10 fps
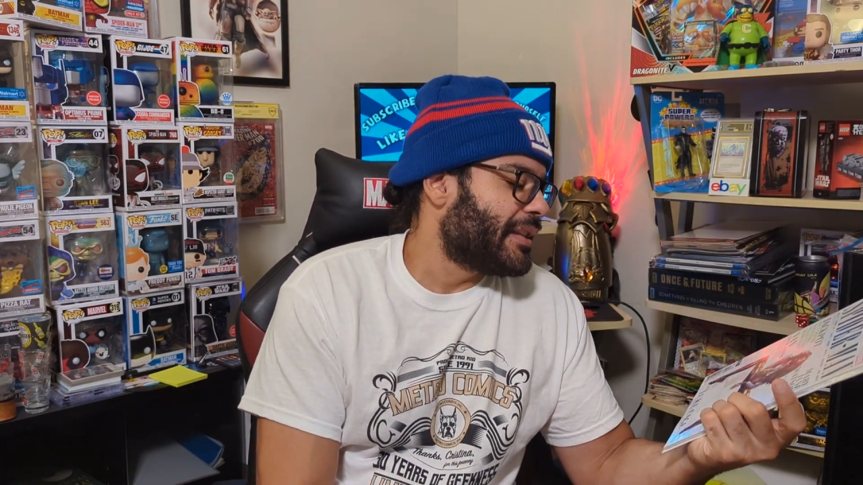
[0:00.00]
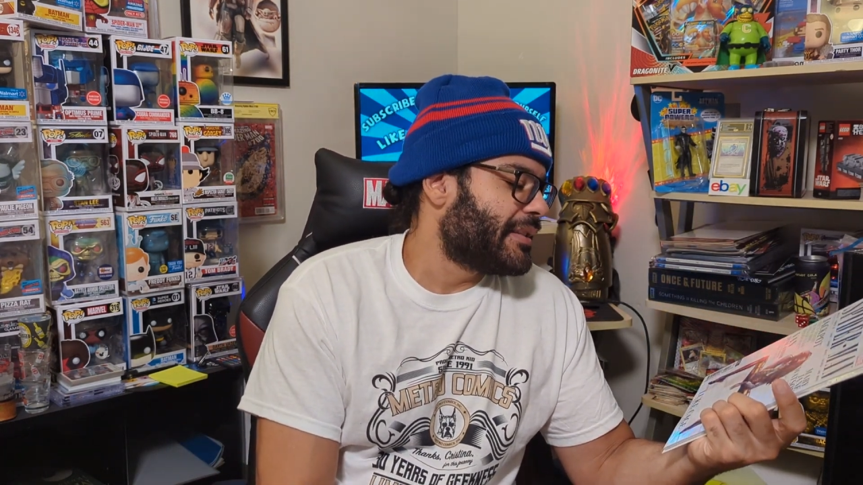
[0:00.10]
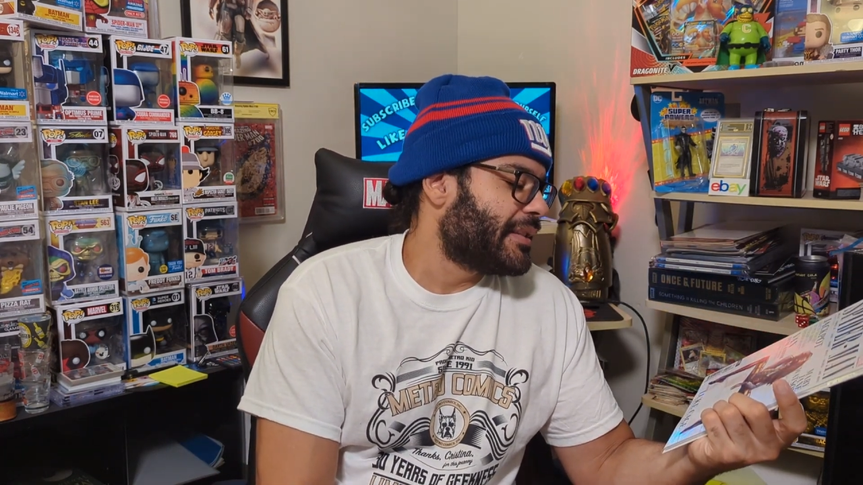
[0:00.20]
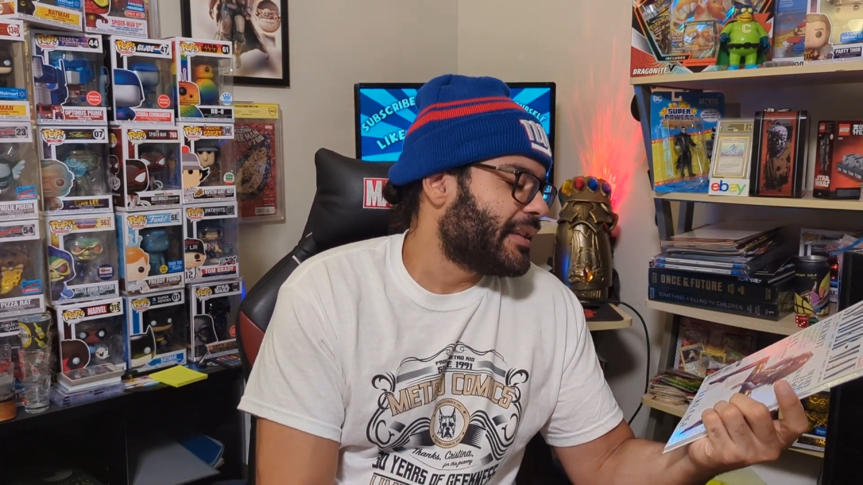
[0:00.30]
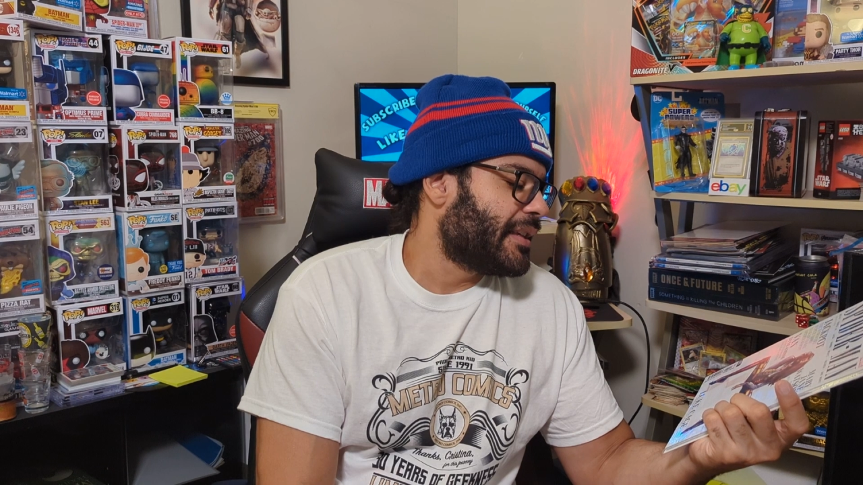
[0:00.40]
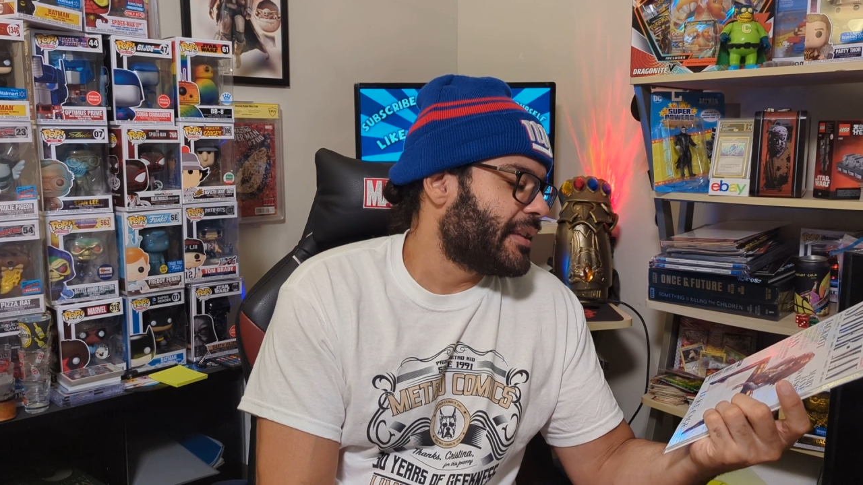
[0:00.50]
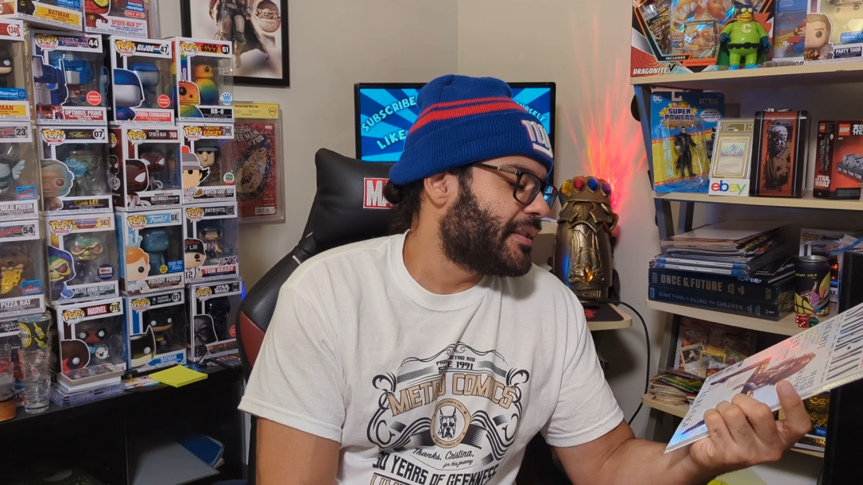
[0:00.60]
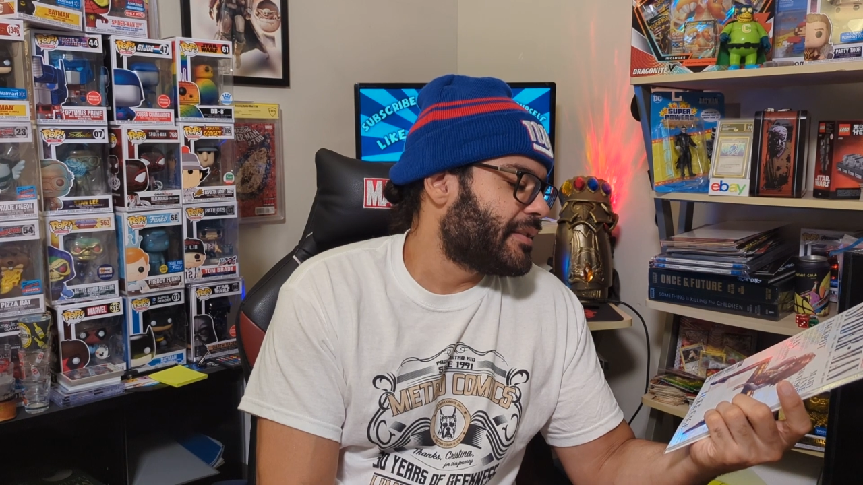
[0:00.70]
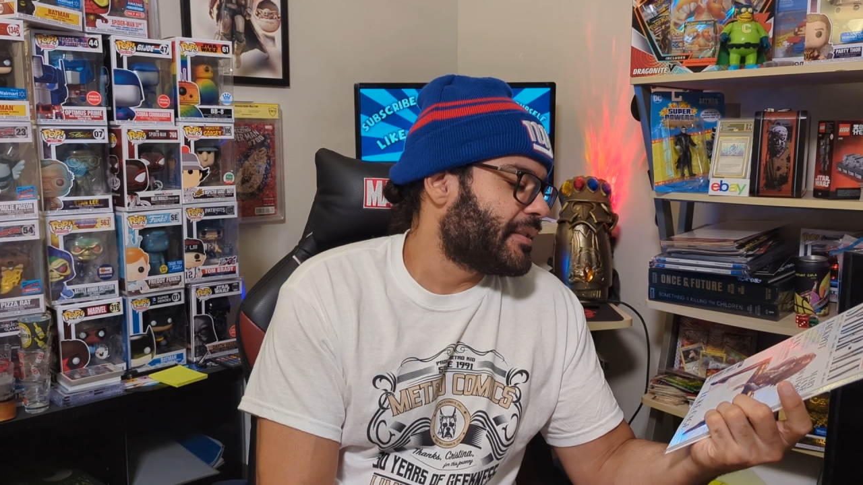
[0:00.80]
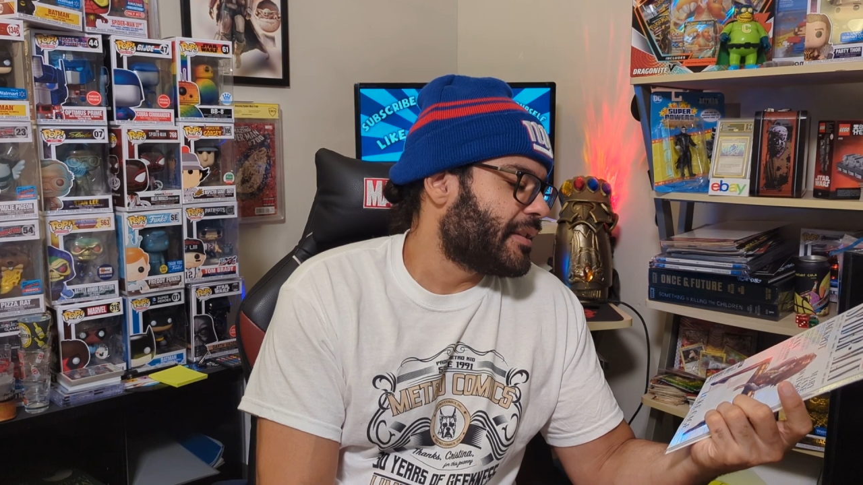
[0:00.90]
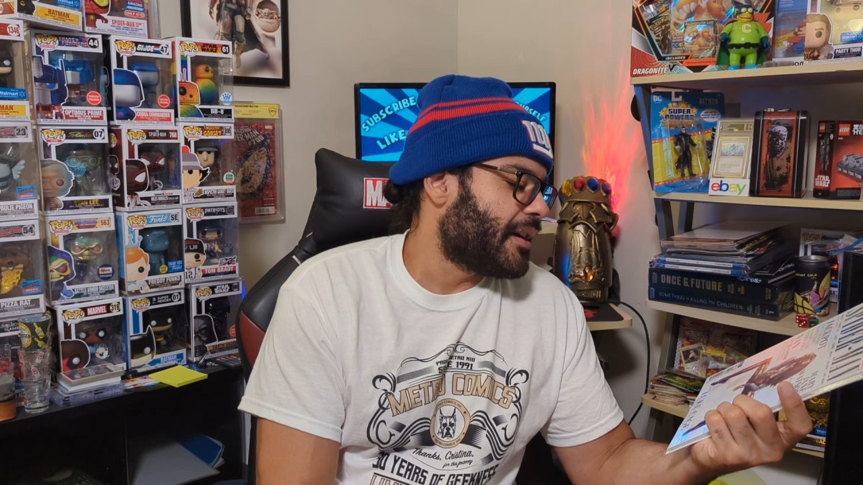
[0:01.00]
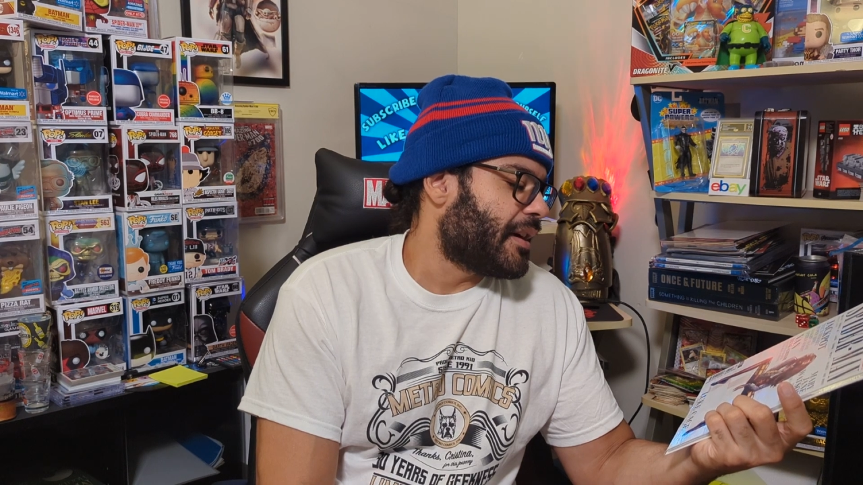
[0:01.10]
This is